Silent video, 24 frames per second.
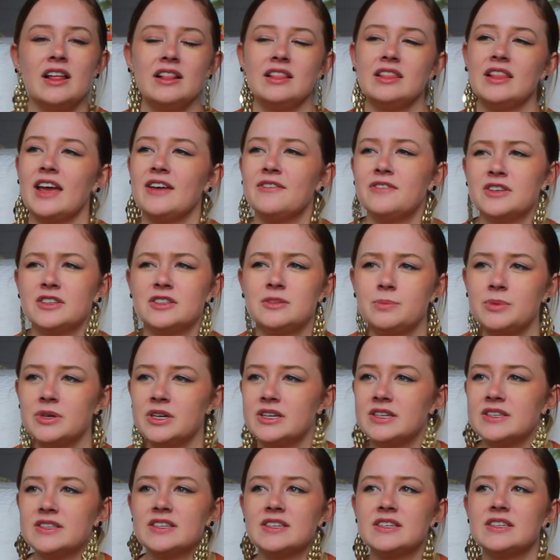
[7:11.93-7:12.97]
life
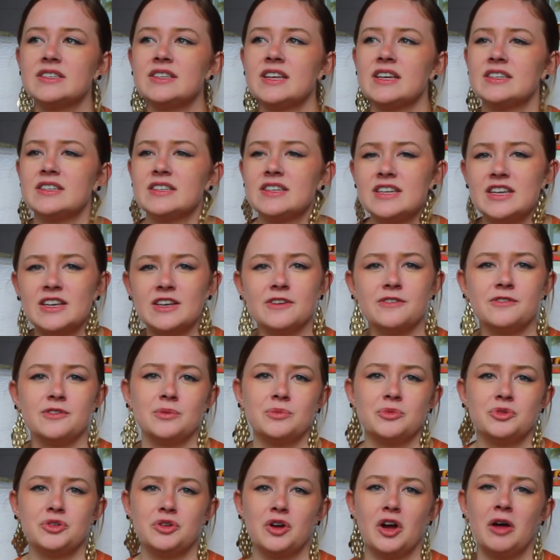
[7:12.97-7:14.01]
experiences and to heal from
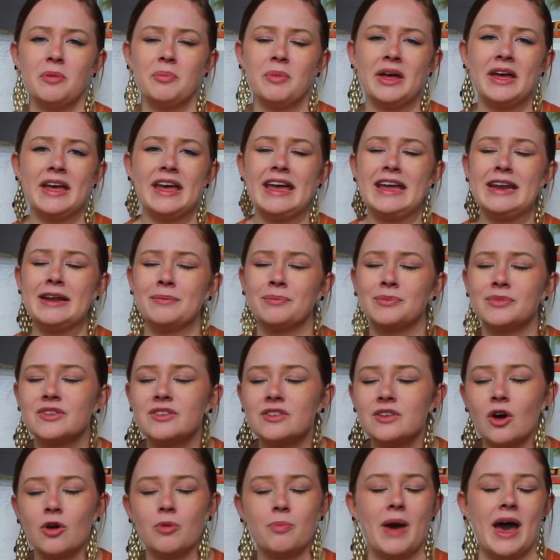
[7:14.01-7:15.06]
trauma, and I'm
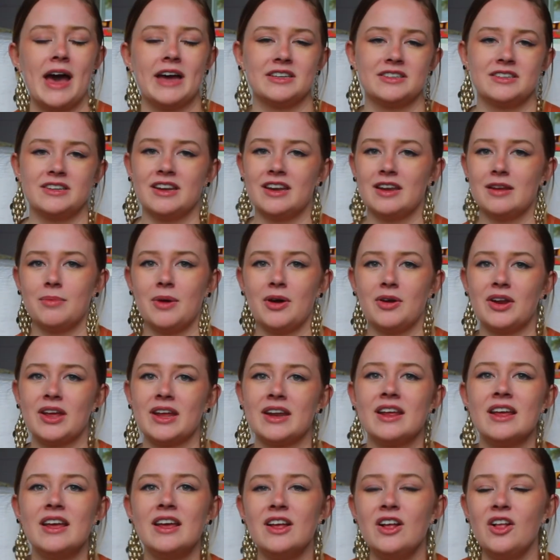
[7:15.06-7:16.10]
so passionate about
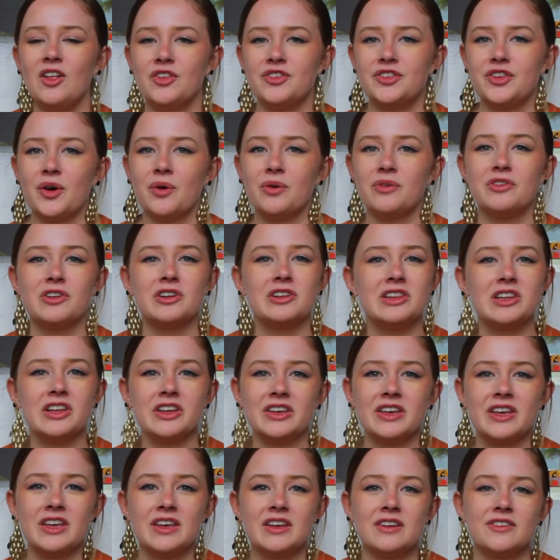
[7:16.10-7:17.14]
it. So if you're
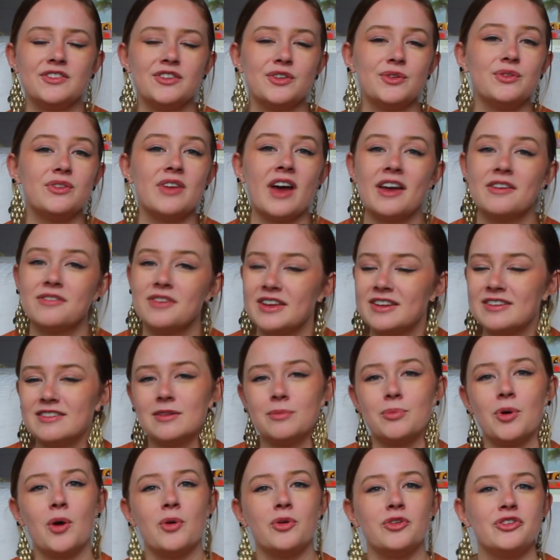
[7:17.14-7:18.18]
looking to dive into
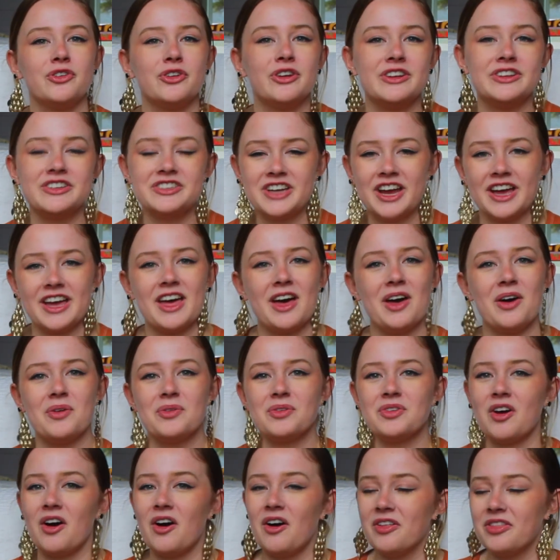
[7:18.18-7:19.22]
poetry, check
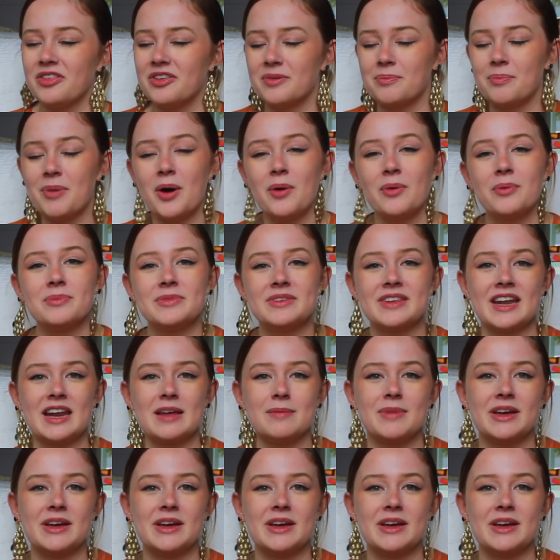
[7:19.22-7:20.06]
out all the poems that I